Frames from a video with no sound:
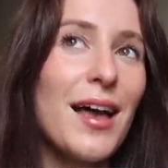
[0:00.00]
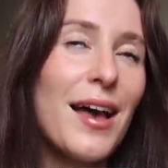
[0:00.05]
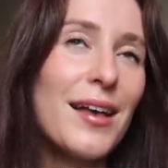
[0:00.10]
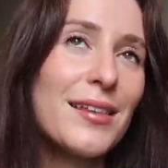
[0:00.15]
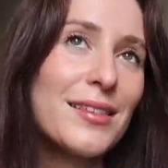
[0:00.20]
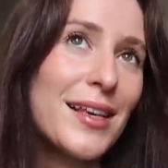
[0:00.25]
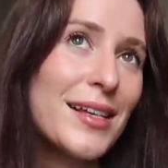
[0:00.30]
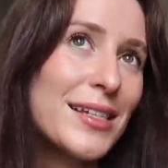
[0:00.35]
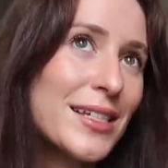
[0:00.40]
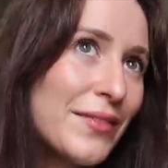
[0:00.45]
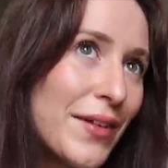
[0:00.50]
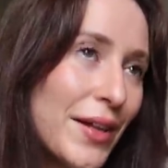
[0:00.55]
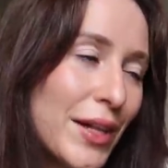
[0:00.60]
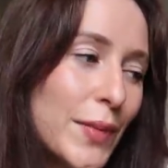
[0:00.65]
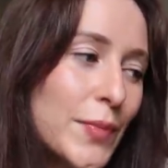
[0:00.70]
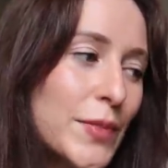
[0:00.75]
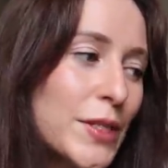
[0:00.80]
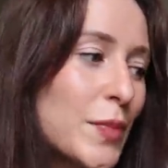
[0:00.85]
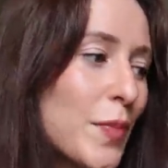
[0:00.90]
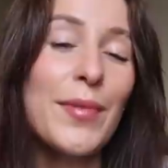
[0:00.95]
as that
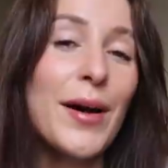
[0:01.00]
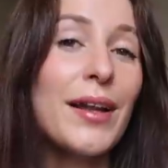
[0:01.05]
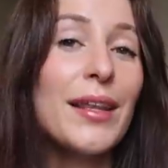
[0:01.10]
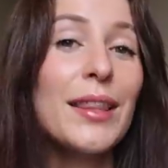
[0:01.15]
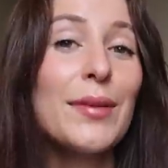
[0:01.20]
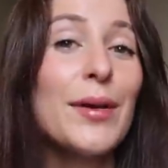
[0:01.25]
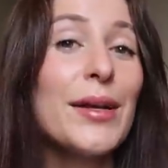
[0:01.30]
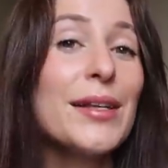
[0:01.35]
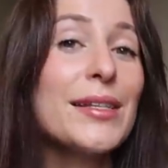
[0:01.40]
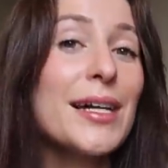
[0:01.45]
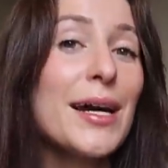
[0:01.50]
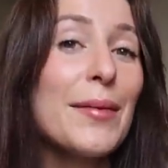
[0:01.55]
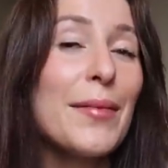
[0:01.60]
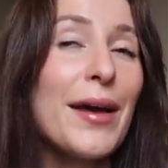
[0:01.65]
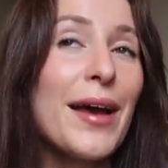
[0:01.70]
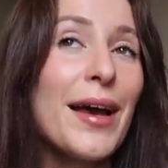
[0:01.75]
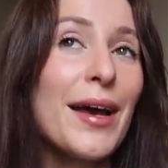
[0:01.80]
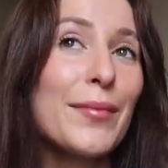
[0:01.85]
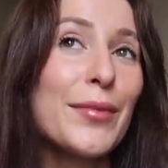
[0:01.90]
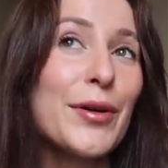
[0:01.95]
develops, but in the meantime
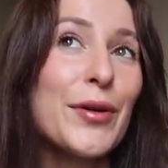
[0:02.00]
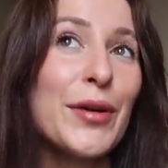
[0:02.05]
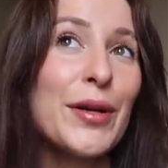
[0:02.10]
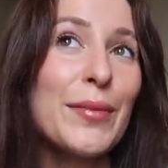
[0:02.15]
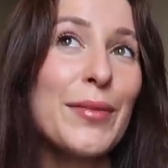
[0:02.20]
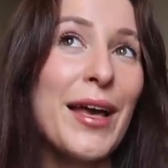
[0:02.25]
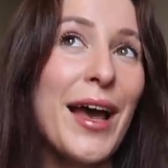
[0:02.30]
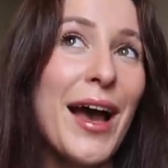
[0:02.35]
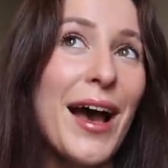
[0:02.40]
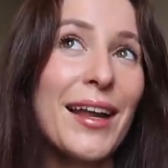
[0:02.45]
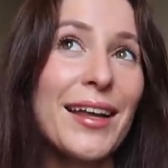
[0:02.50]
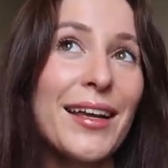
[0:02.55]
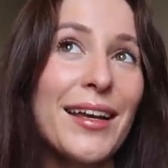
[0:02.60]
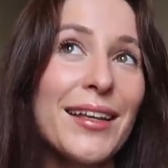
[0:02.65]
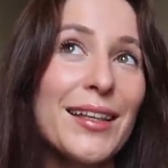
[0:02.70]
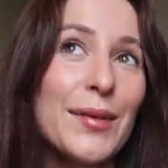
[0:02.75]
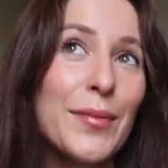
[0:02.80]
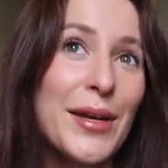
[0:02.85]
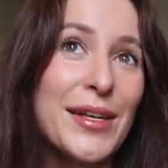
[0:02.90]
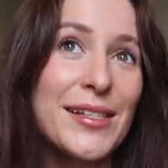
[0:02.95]
I am going to be
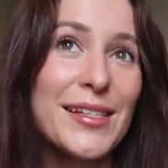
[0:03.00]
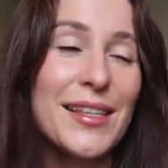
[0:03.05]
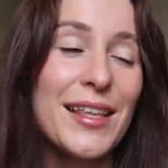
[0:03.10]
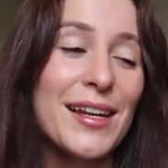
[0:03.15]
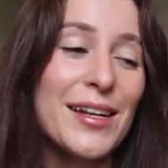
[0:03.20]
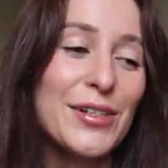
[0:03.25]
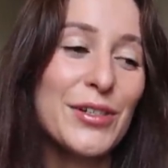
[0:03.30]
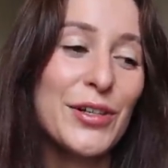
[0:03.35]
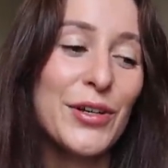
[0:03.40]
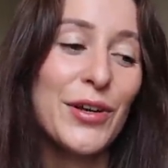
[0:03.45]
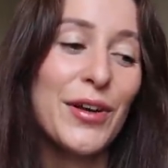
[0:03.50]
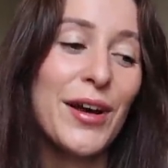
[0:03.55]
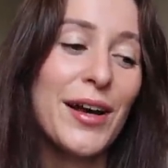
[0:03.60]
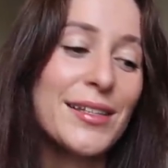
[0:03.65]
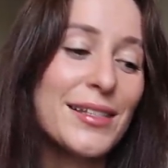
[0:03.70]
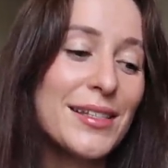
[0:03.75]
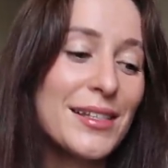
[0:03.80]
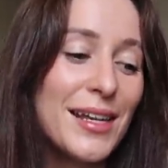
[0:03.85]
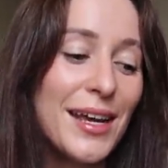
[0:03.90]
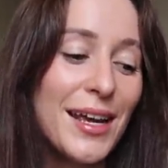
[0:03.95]
adding the pieces that I show you
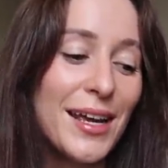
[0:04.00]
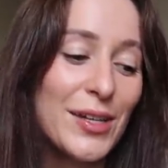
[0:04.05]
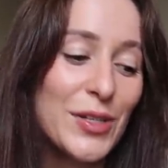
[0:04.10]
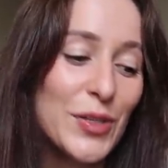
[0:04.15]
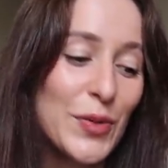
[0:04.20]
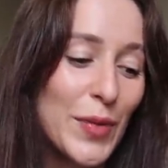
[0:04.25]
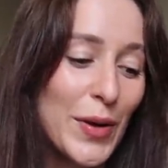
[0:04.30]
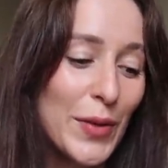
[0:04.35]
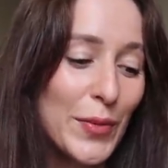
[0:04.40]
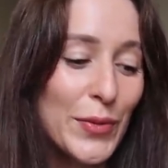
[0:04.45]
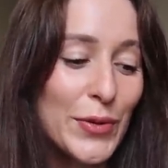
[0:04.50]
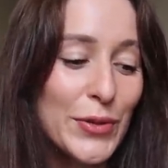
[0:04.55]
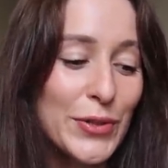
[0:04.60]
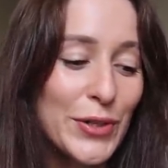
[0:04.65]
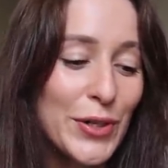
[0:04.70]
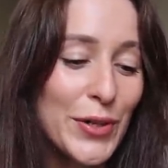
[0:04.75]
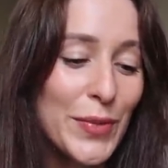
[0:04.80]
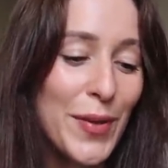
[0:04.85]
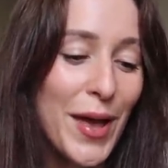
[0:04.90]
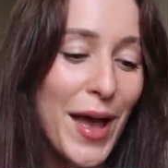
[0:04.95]
guys today to my
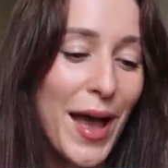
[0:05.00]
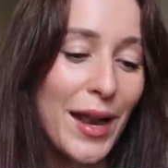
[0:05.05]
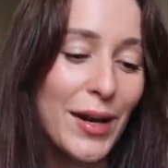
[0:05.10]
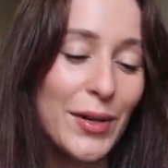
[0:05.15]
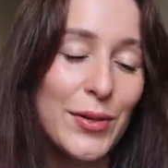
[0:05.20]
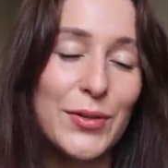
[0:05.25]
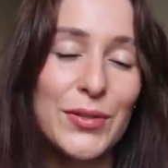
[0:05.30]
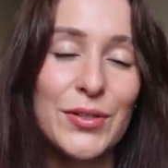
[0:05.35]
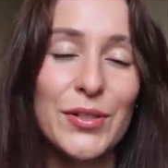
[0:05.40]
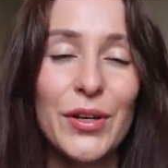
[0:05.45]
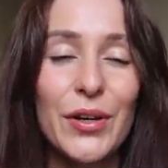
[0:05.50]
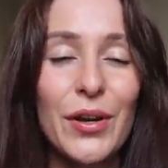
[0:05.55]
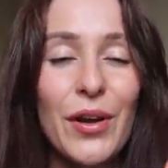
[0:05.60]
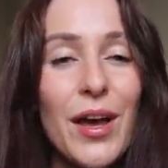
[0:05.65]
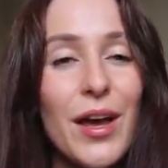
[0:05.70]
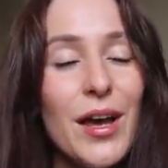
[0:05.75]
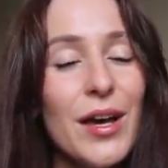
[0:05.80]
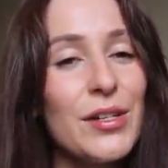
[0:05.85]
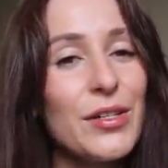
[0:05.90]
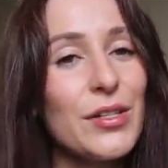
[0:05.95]
wardrobe, and I'll also
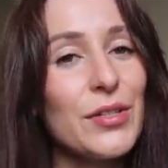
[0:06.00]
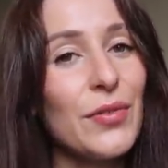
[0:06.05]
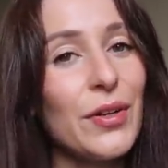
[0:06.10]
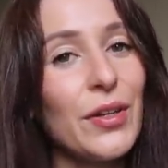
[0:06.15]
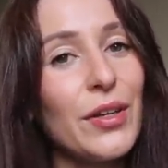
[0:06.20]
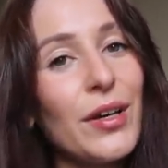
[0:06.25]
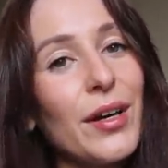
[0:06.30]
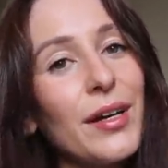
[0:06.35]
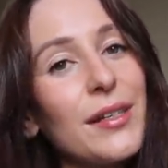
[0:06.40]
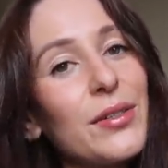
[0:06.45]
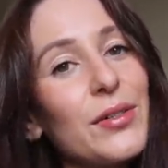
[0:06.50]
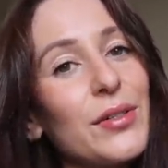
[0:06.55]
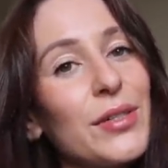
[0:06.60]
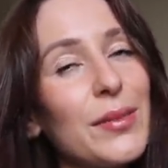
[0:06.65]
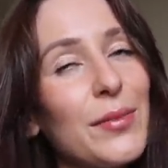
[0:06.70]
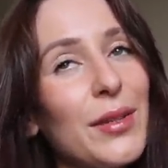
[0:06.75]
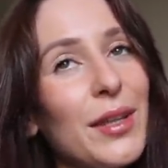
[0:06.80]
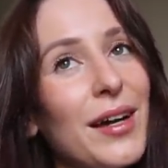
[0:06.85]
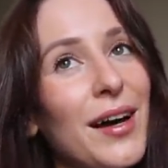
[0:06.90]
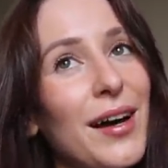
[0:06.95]
just run you guys through
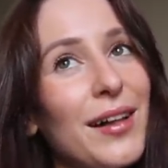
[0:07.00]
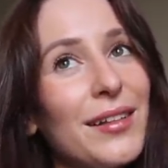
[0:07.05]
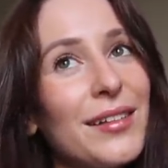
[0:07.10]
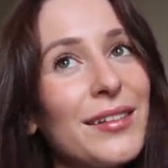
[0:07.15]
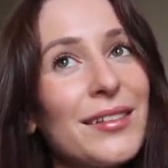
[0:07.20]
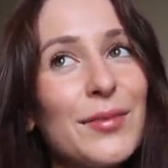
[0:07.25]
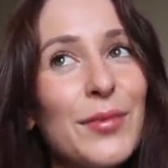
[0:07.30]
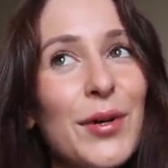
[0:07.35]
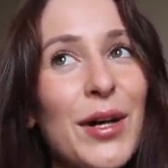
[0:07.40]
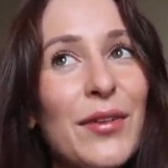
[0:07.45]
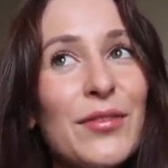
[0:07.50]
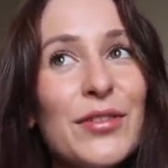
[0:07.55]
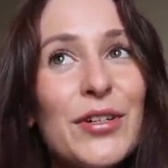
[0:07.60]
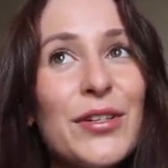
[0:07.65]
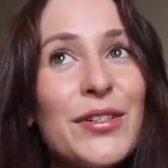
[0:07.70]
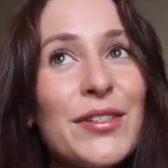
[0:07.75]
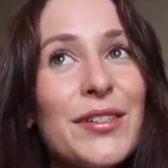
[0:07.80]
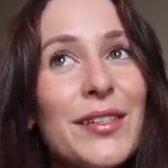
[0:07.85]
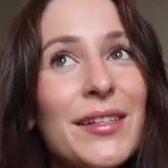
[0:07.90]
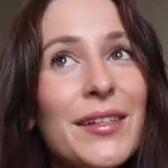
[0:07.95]
some of the colors and why I've
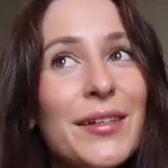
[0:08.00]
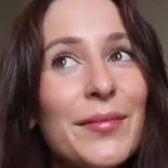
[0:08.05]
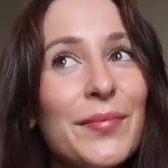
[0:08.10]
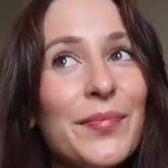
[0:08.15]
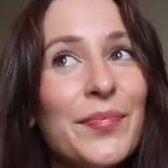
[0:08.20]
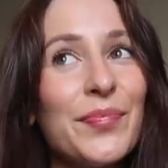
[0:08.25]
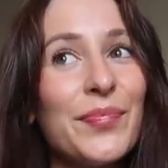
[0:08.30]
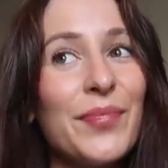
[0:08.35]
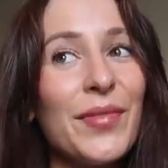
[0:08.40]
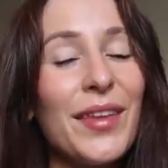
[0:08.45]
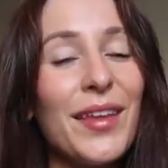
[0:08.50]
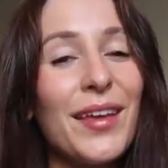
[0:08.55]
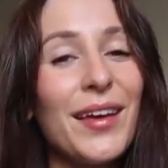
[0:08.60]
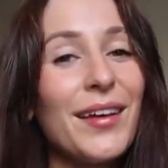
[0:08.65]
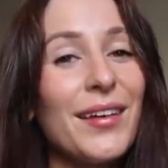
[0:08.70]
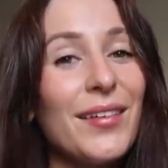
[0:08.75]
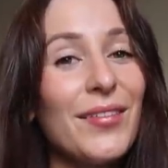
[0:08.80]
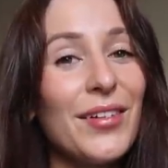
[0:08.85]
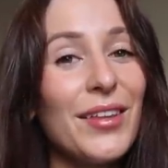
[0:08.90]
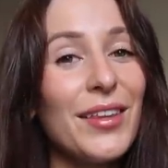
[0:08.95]
chosen them
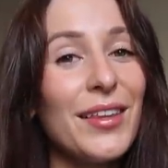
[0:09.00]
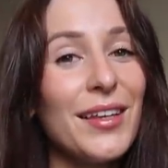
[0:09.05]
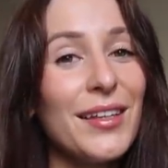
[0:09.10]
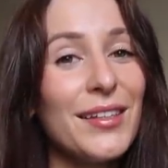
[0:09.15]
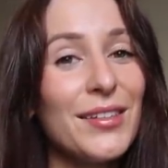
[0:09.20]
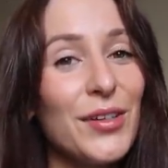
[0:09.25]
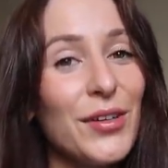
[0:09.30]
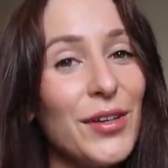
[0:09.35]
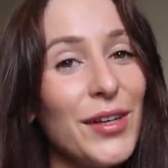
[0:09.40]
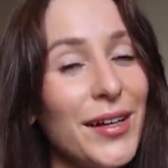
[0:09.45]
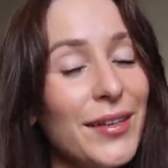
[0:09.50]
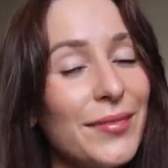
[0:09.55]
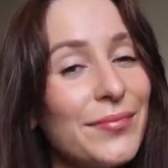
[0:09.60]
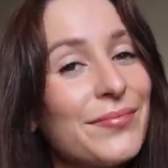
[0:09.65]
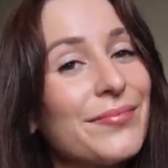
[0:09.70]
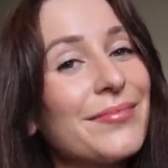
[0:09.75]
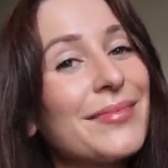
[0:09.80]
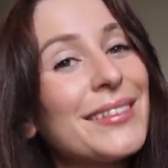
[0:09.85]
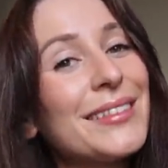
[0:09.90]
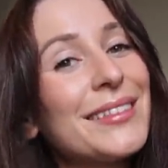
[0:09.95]
and everything. So yeah,
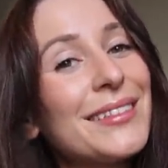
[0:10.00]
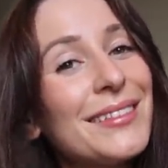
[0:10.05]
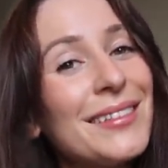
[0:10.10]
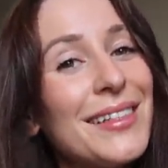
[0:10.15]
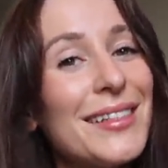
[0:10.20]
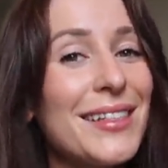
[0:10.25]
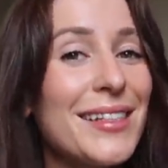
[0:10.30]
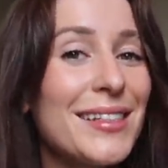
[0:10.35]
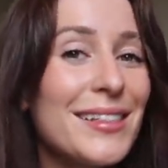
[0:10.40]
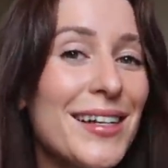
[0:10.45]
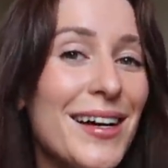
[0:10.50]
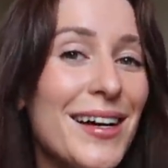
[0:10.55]
let's get